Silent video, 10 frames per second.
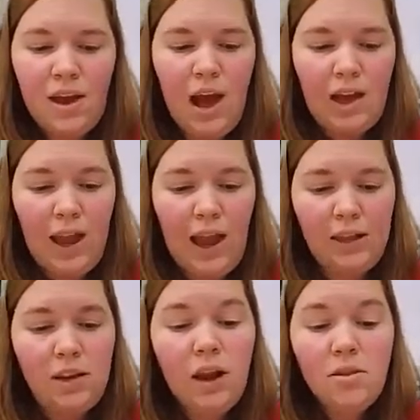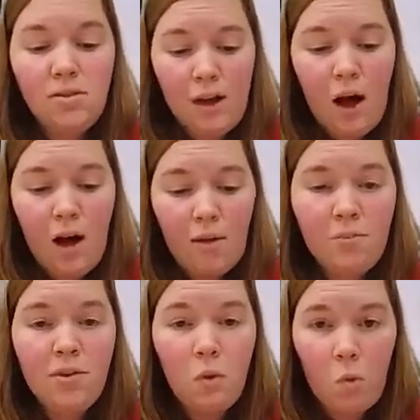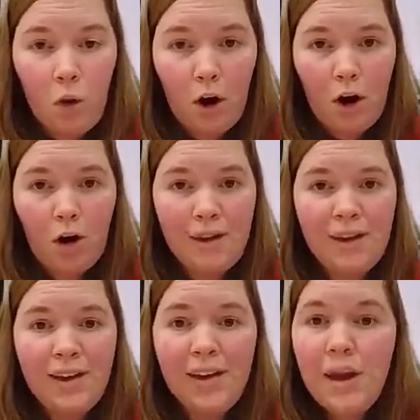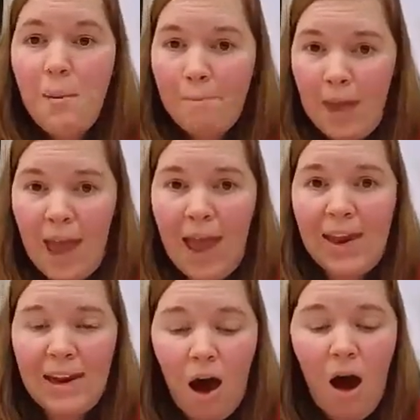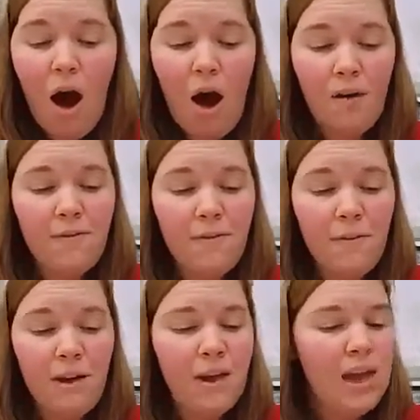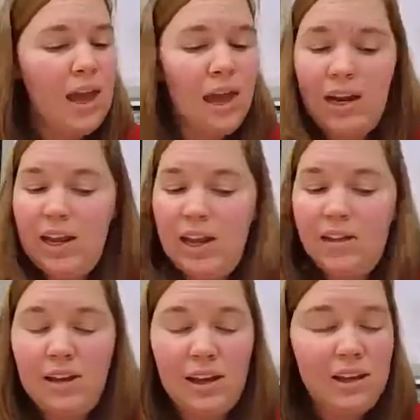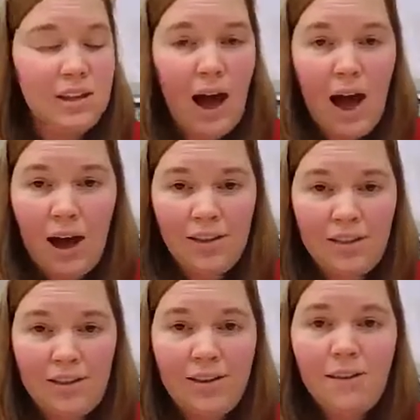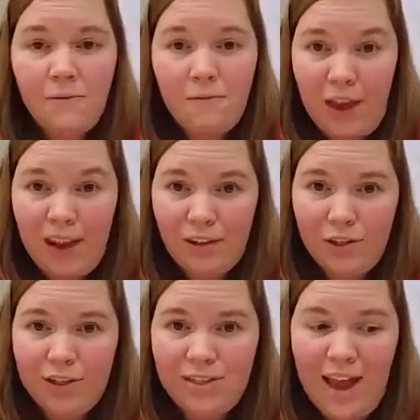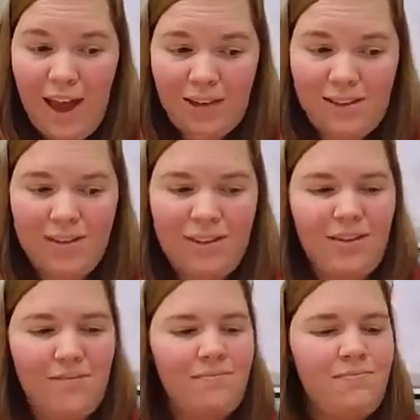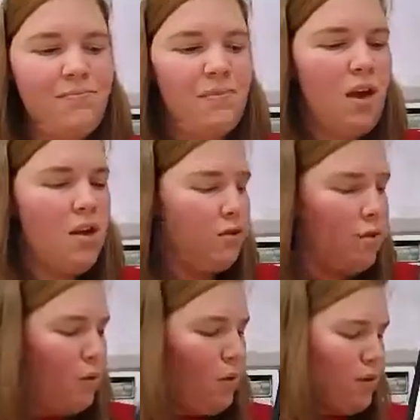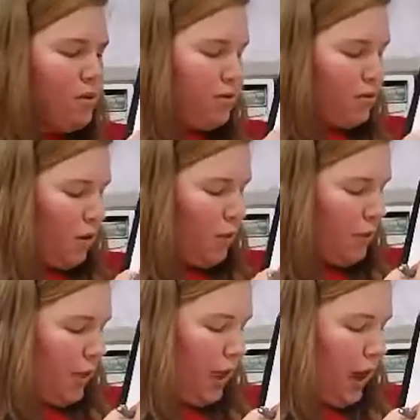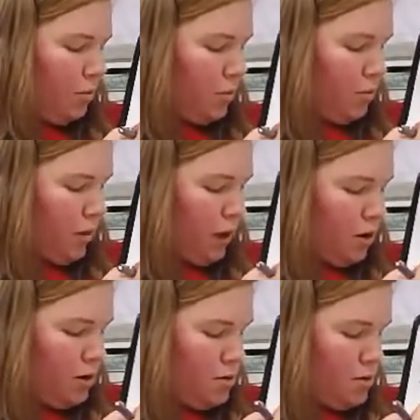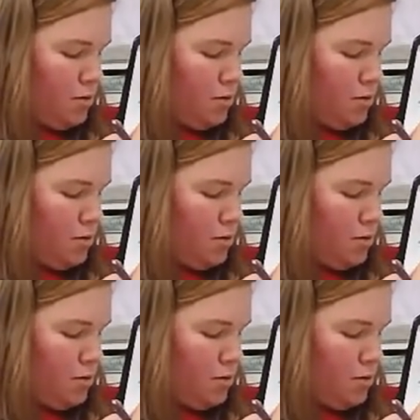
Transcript: Again, Tom's work paid off and he did not fail the test. So we're going to start with a capital letter.